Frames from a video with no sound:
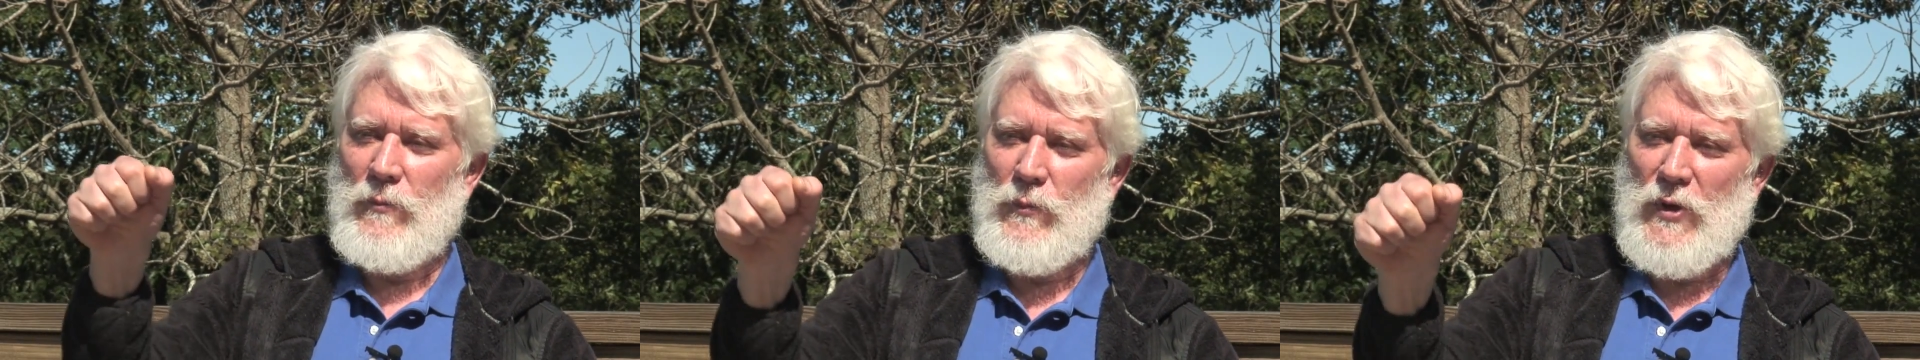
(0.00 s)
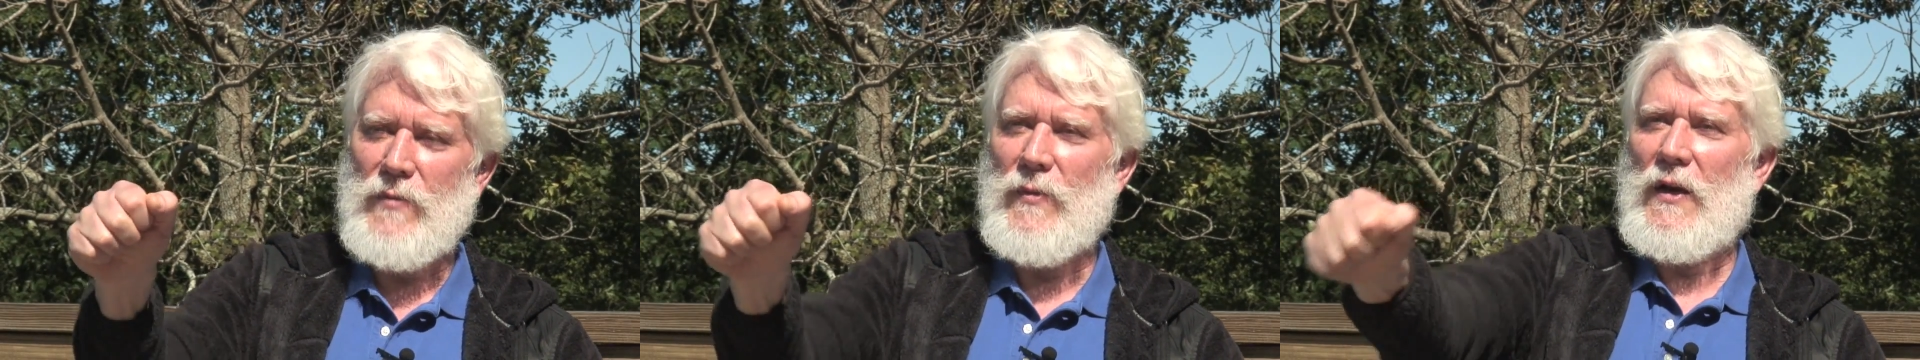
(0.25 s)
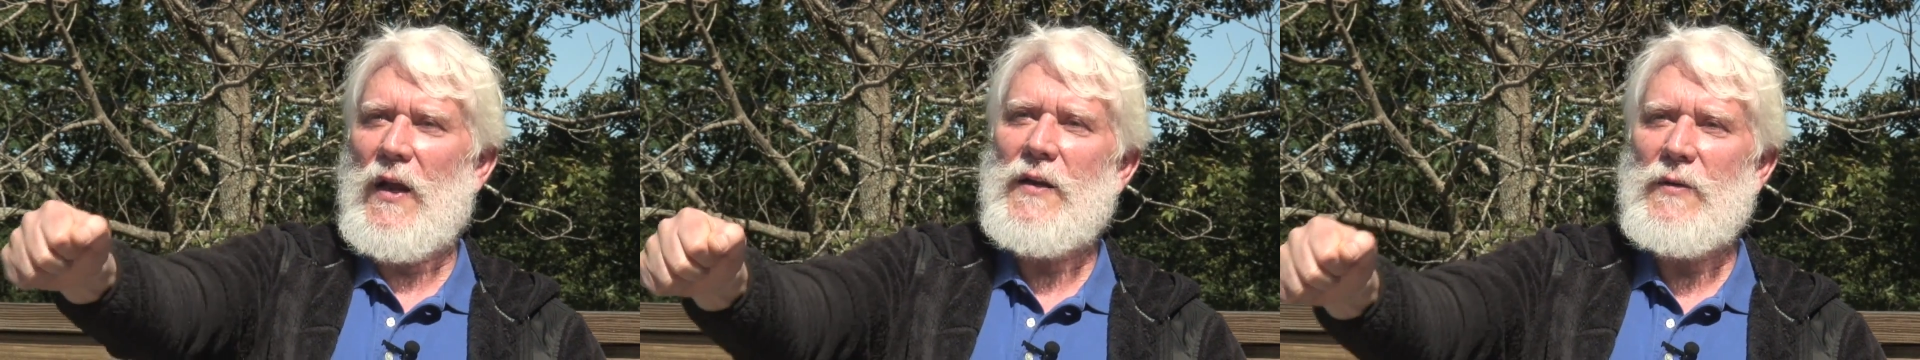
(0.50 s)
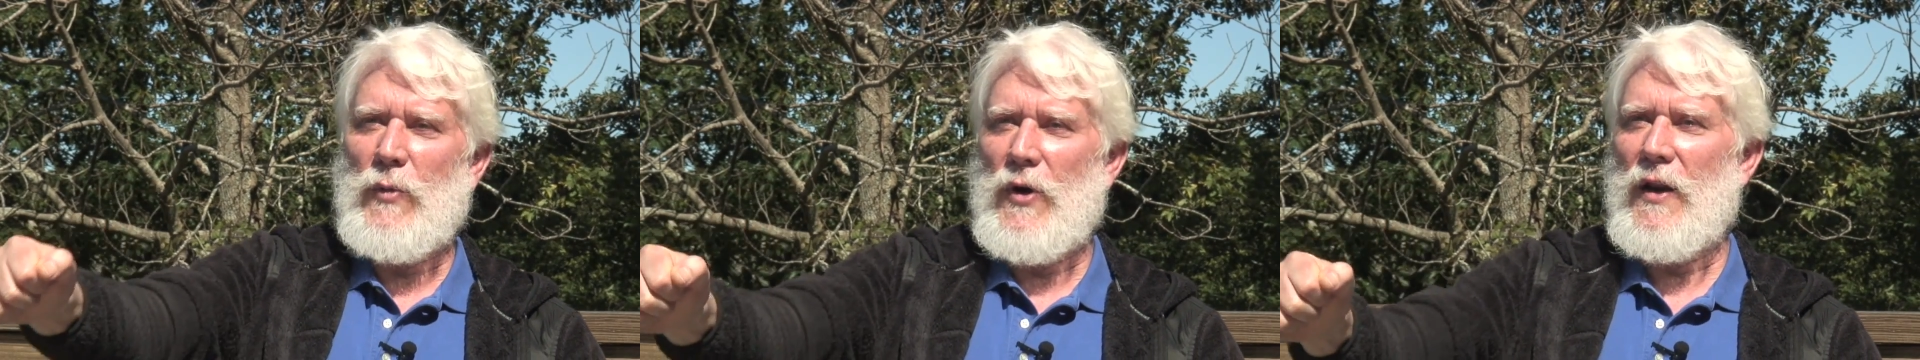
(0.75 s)
beam of
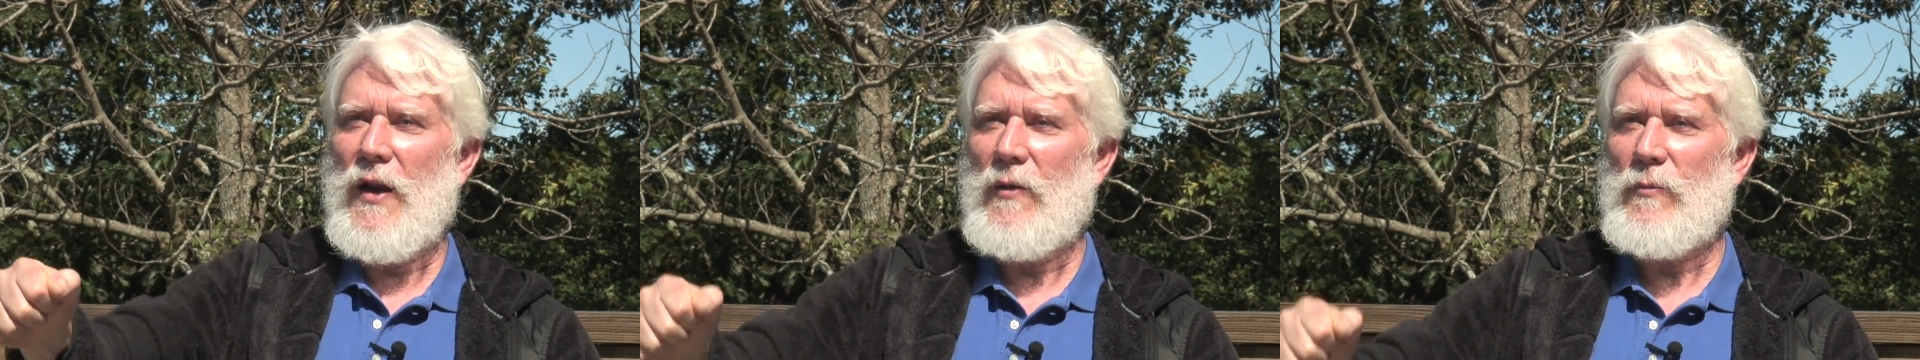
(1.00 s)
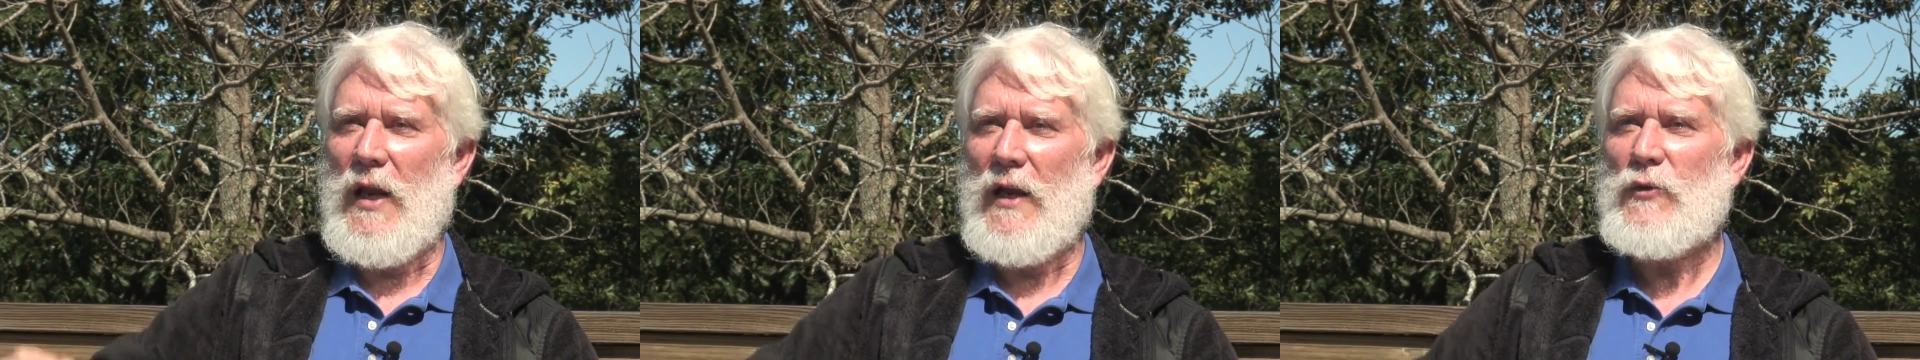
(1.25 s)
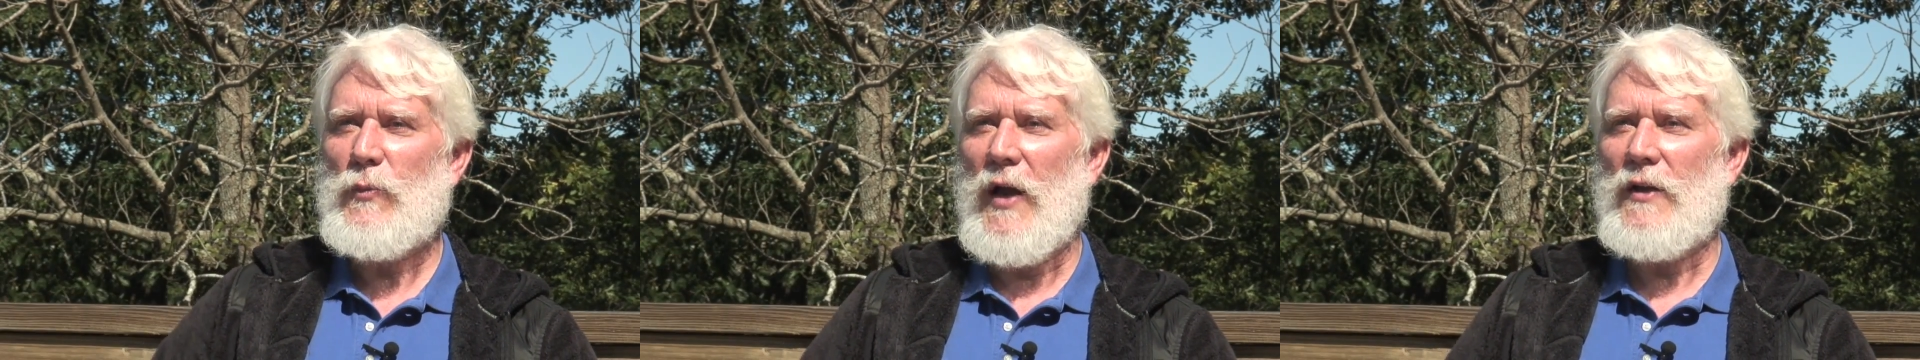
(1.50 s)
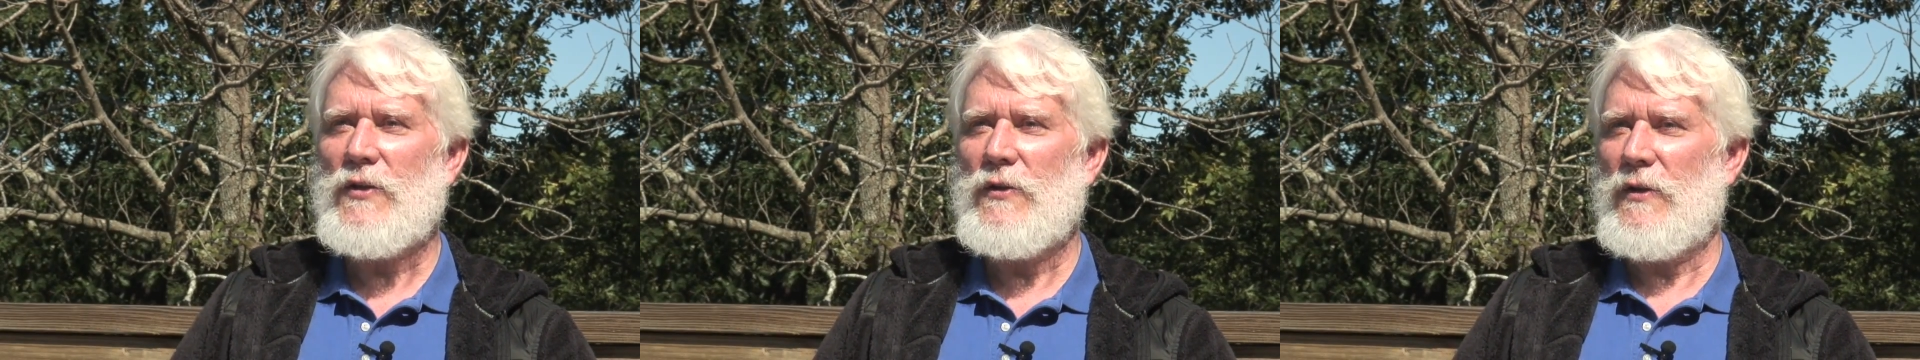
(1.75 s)
light burning out black spots.